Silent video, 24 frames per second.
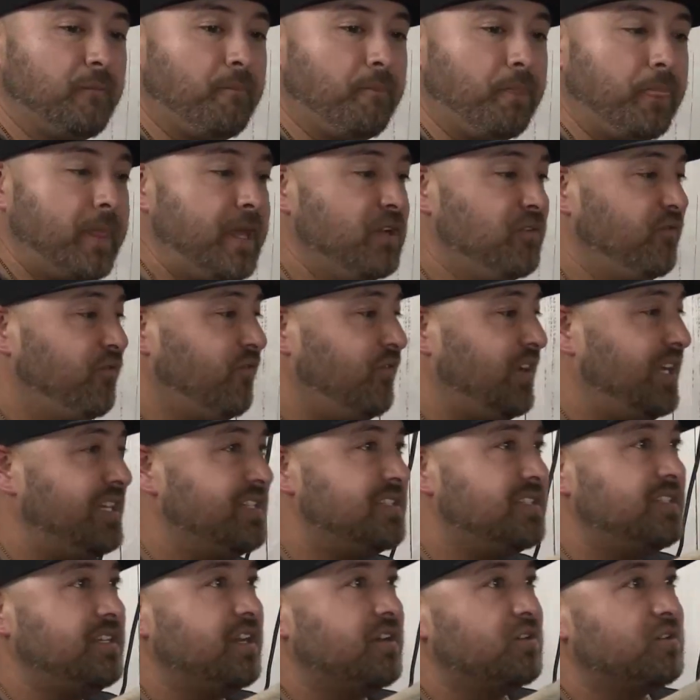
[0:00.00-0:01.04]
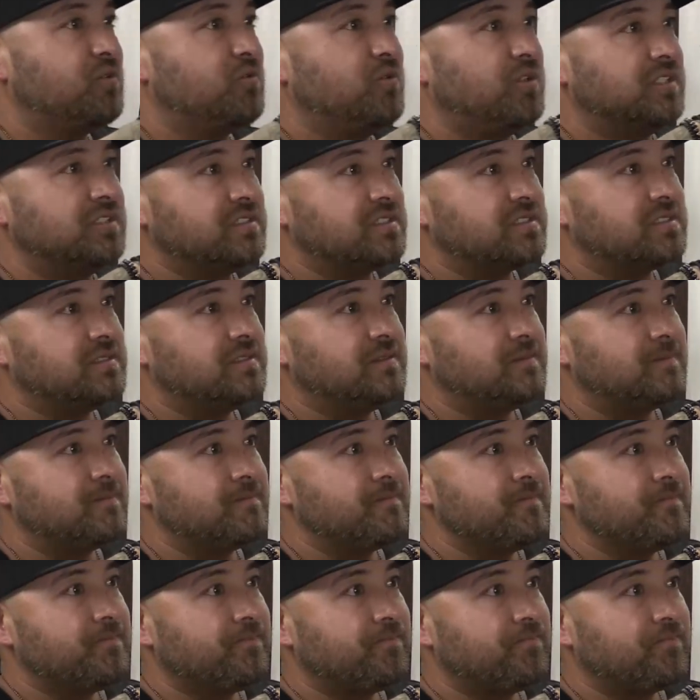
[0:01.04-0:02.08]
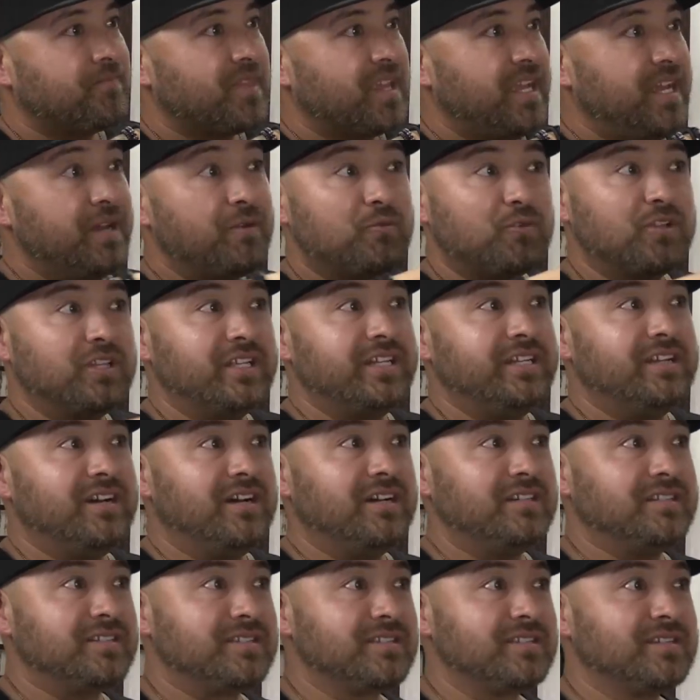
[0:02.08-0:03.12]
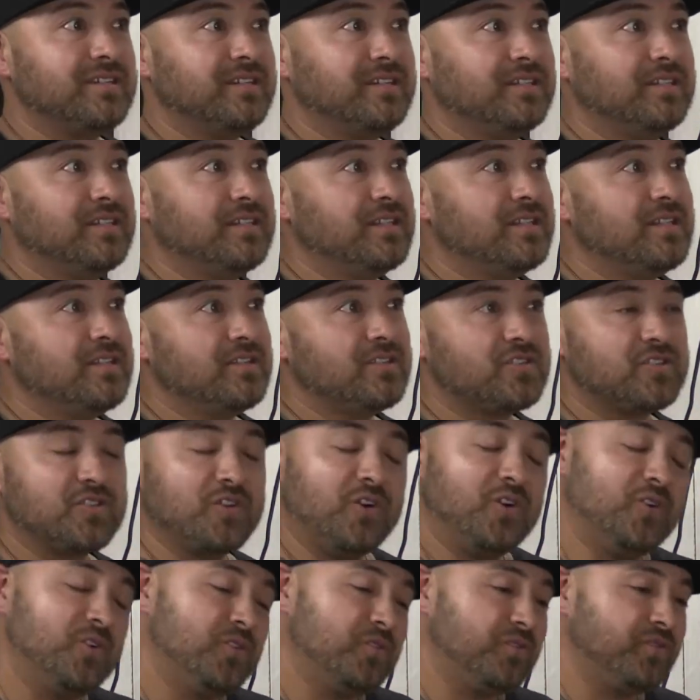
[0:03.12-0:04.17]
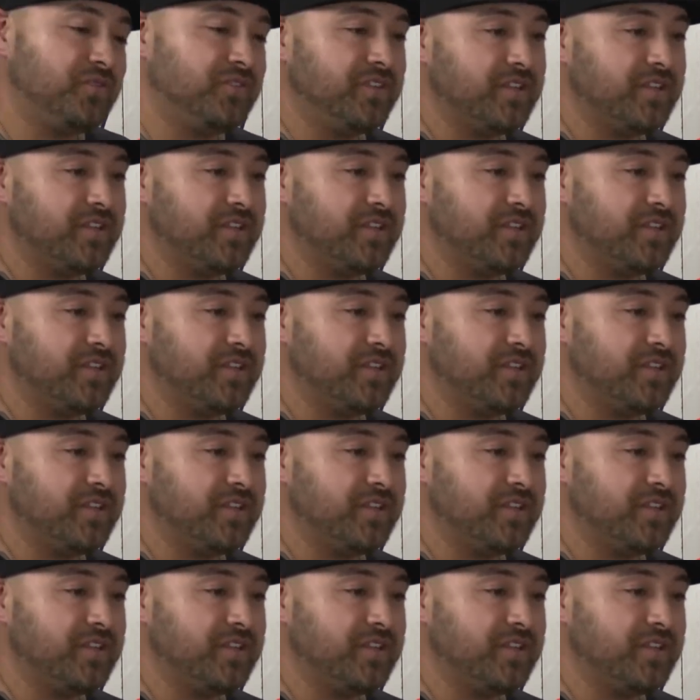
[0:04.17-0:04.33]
it feeds the other ones. Mm, mm-hmm. It really does. You just need that one. So, yeah.